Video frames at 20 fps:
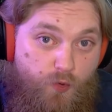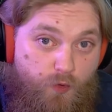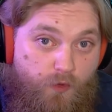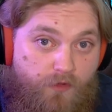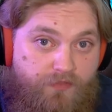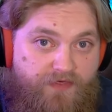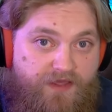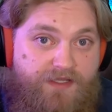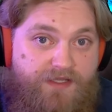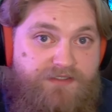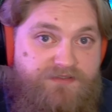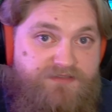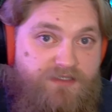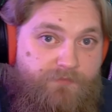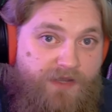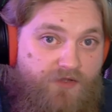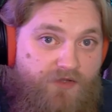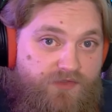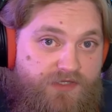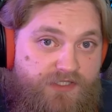things
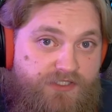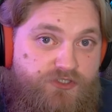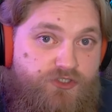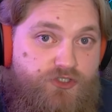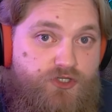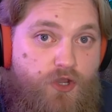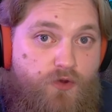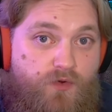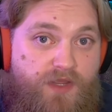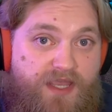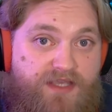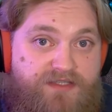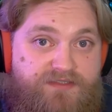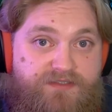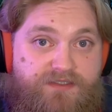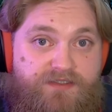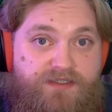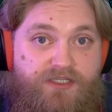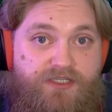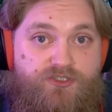about the showcase
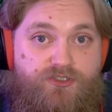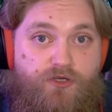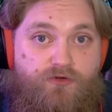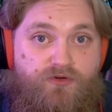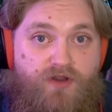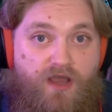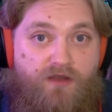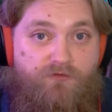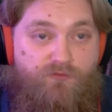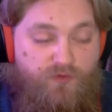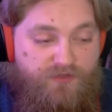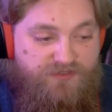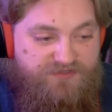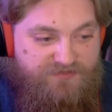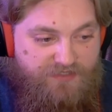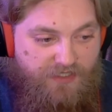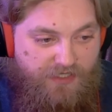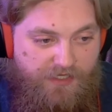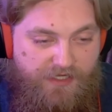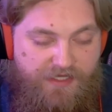that they showed off was
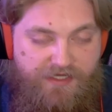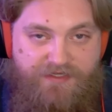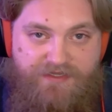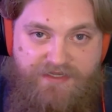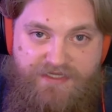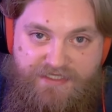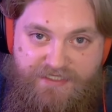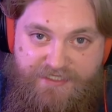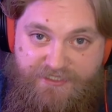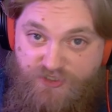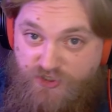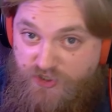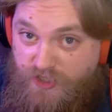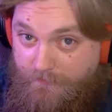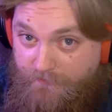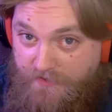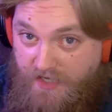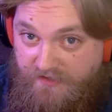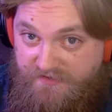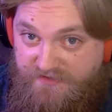the
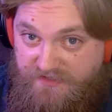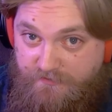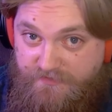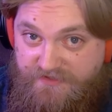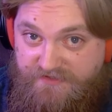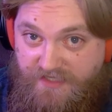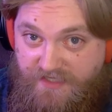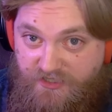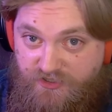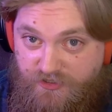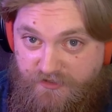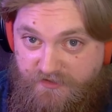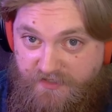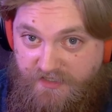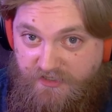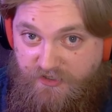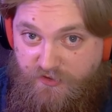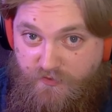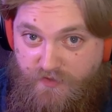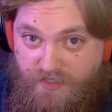ship customization that
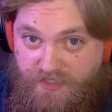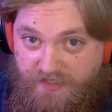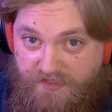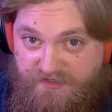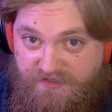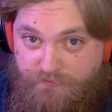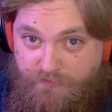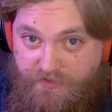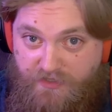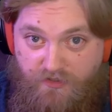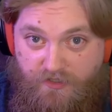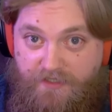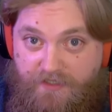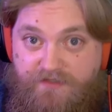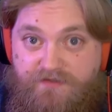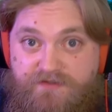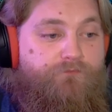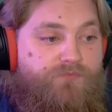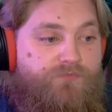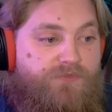you can
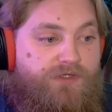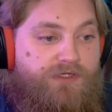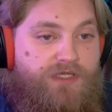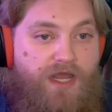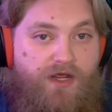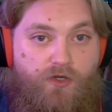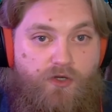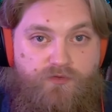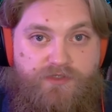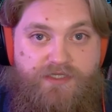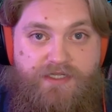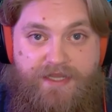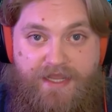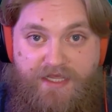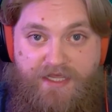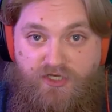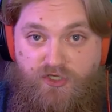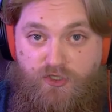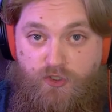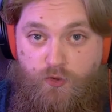experience. Not only
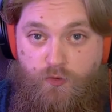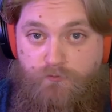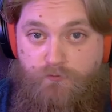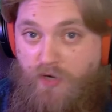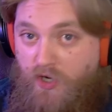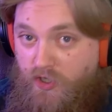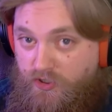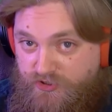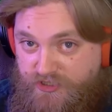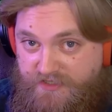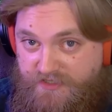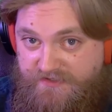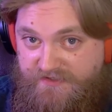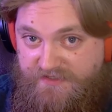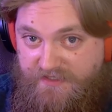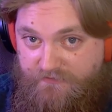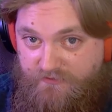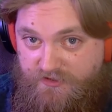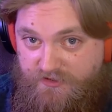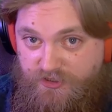can you purchase
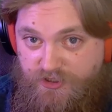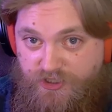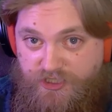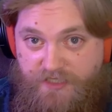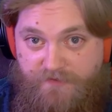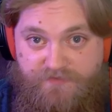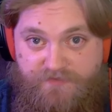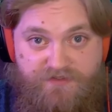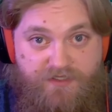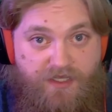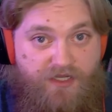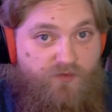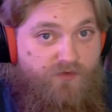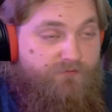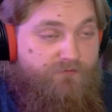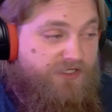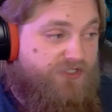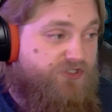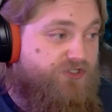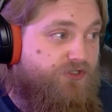different ships, like we
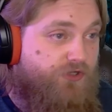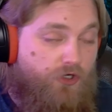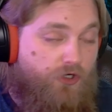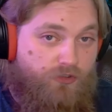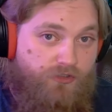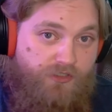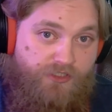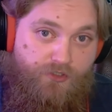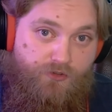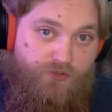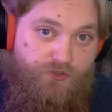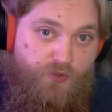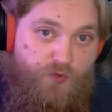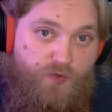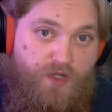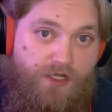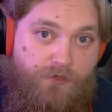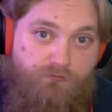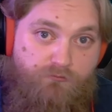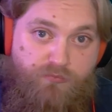mentioned earlier, you
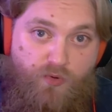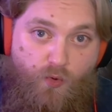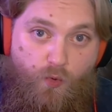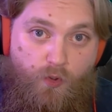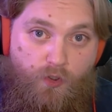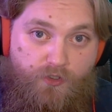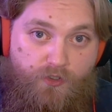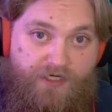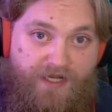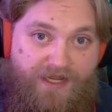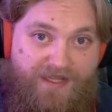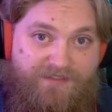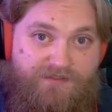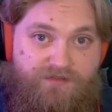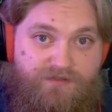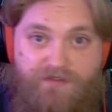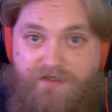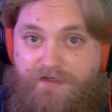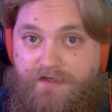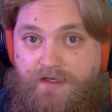can board and
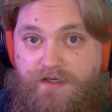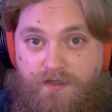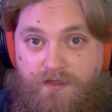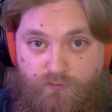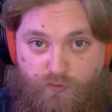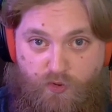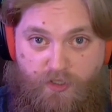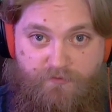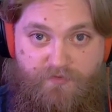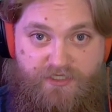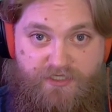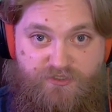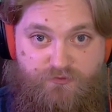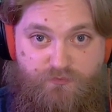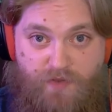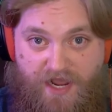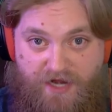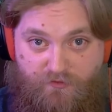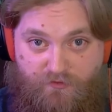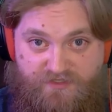pretty much
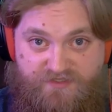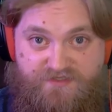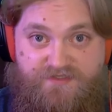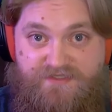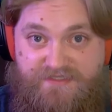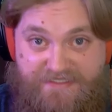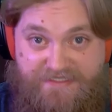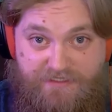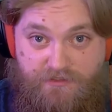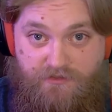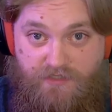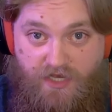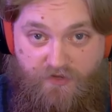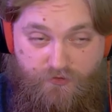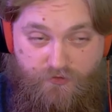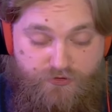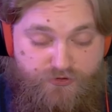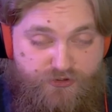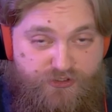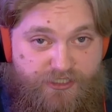pirate steal
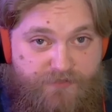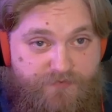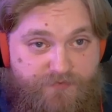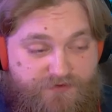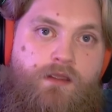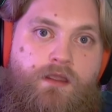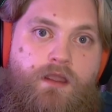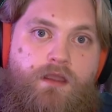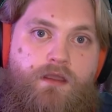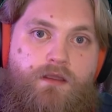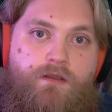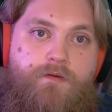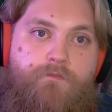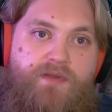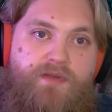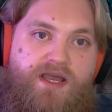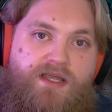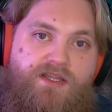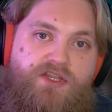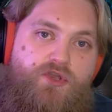other ships,
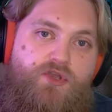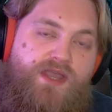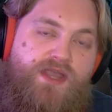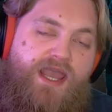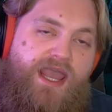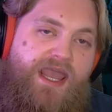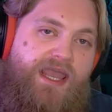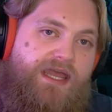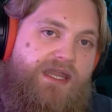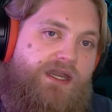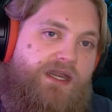but you can